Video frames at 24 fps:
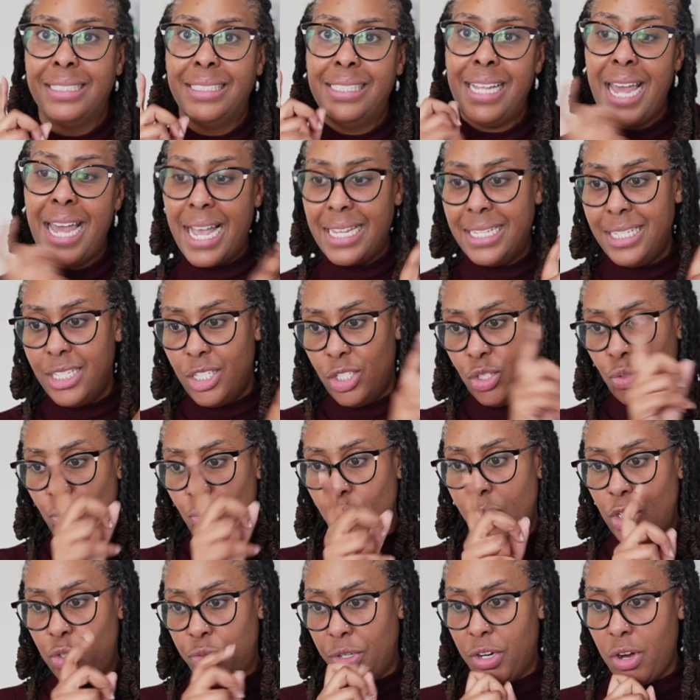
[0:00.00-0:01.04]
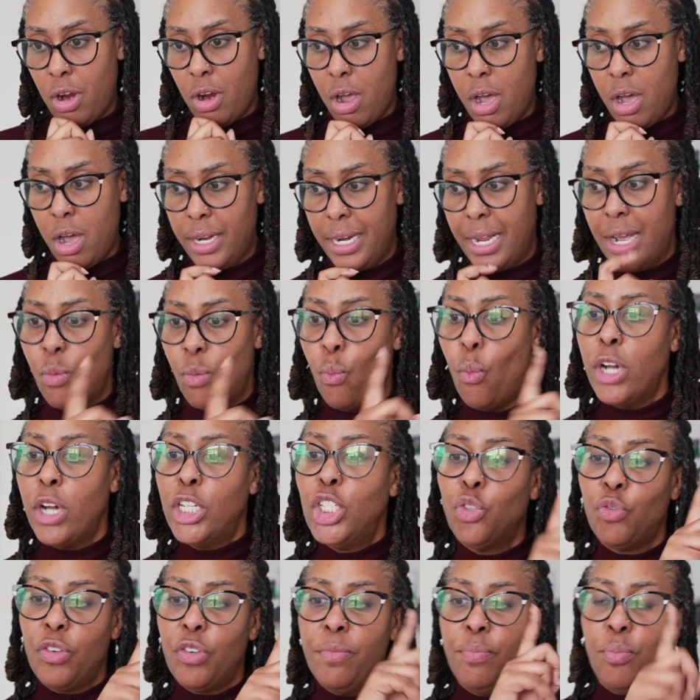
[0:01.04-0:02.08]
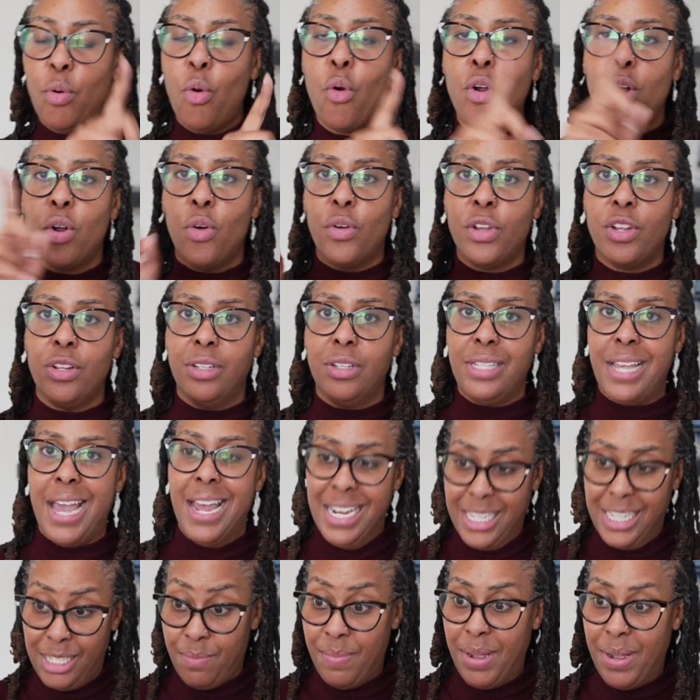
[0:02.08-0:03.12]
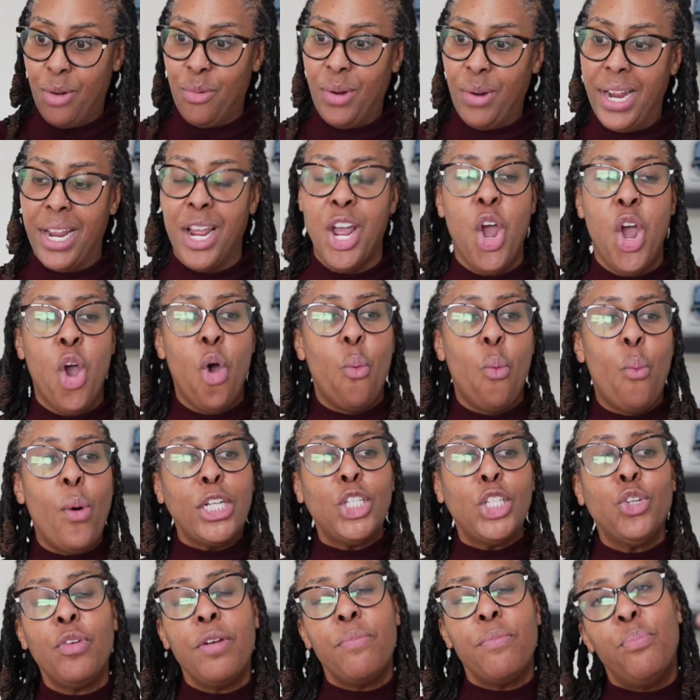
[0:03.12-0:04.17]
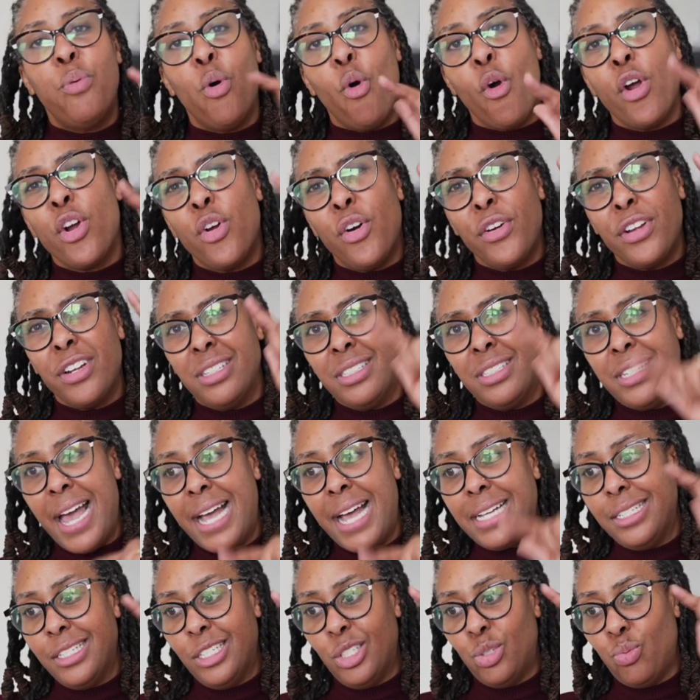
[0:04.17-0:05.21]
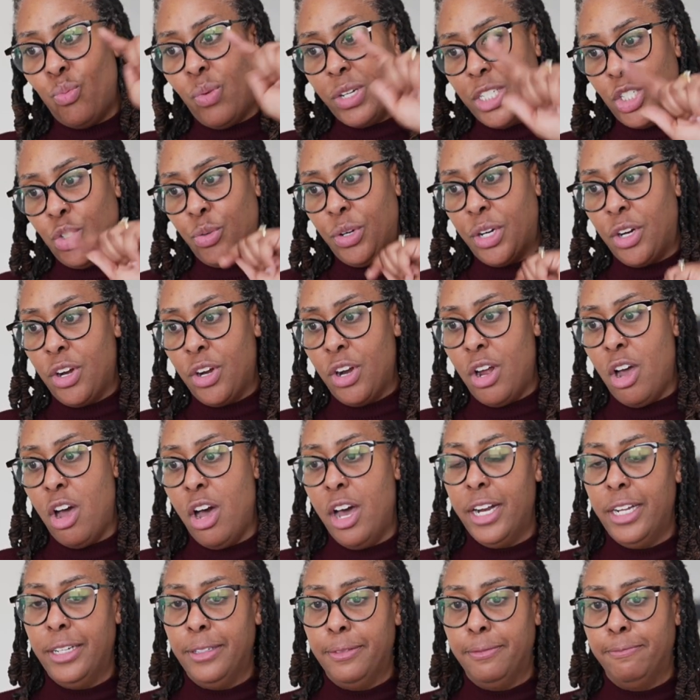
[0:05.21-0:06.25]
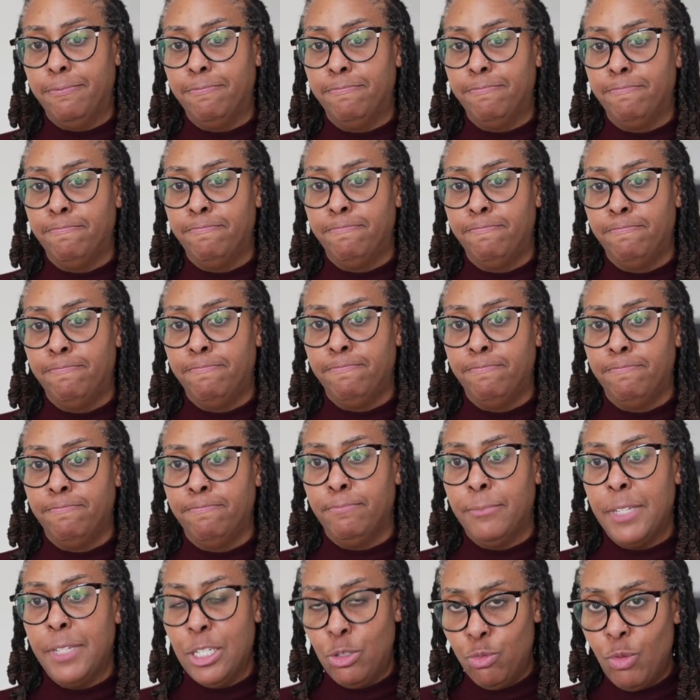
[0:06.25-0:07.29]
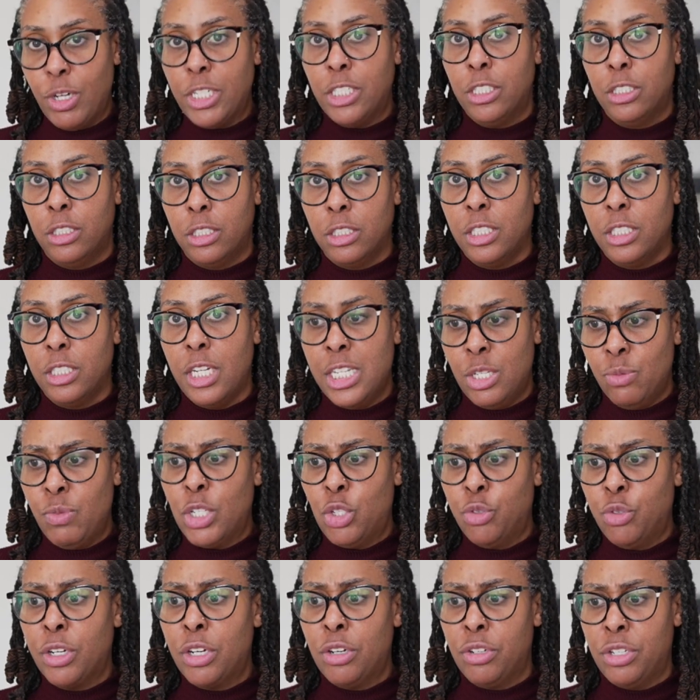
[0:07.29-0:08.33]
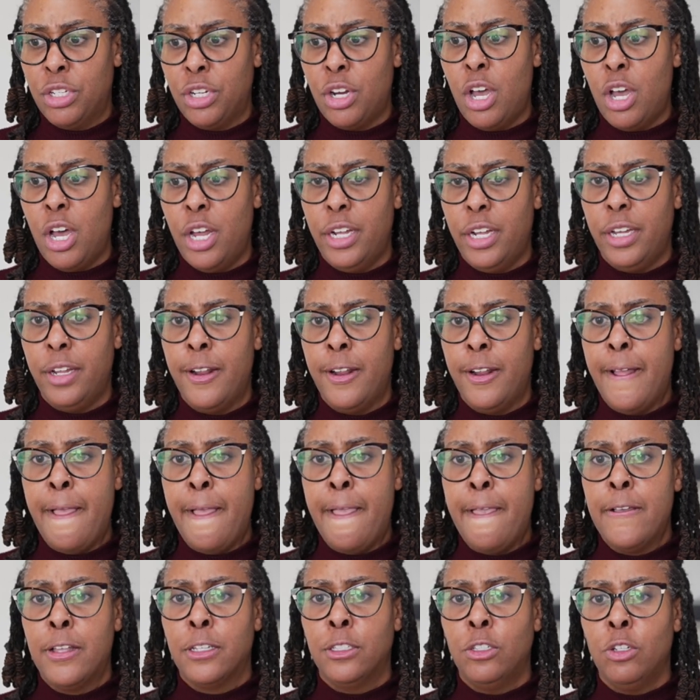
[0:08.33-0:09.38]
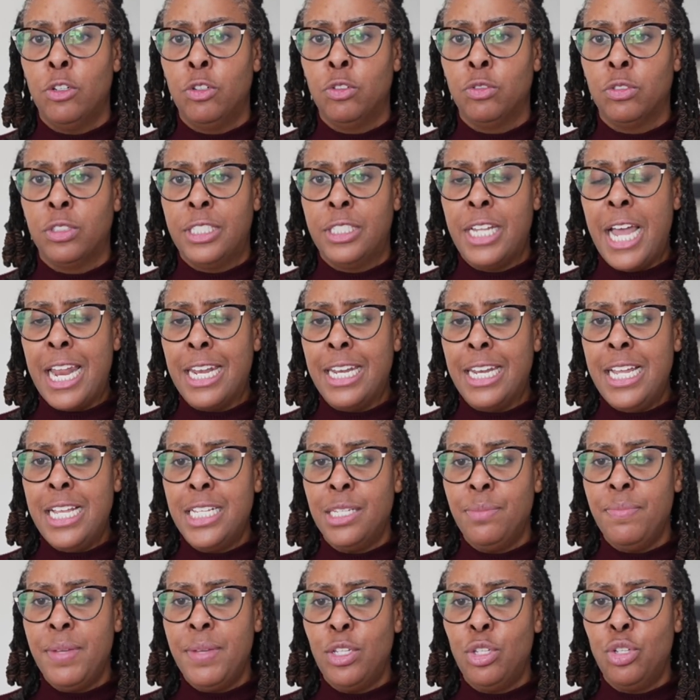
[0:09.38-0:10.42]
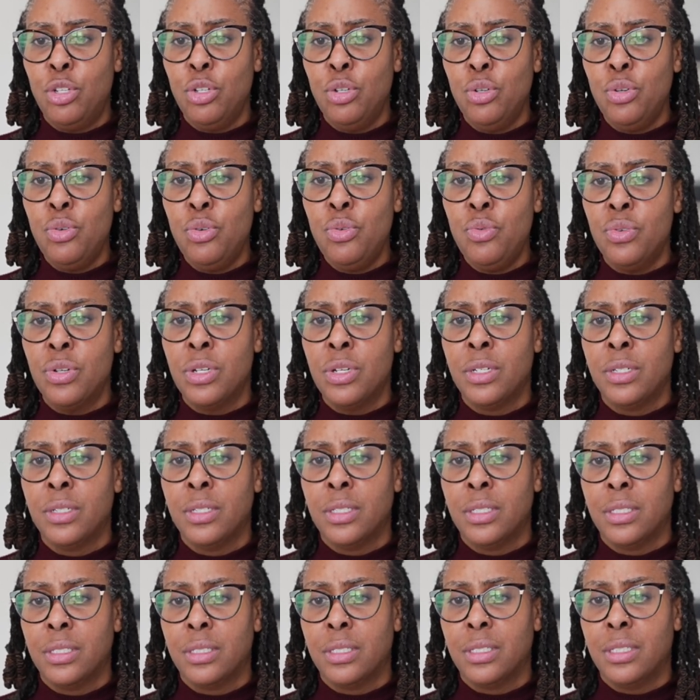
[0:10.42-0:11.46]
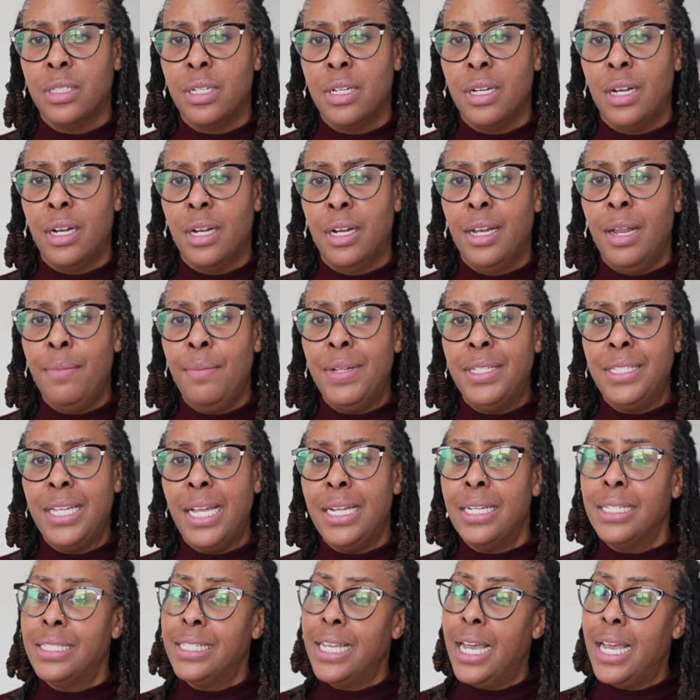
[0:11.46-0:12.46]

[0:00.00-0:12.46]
Taxes is what trigger audit. What you report on your tax, that's the better way. What you report on your taxes is what triggered audit. It's what triggers an audit. So that leads me to, let me take the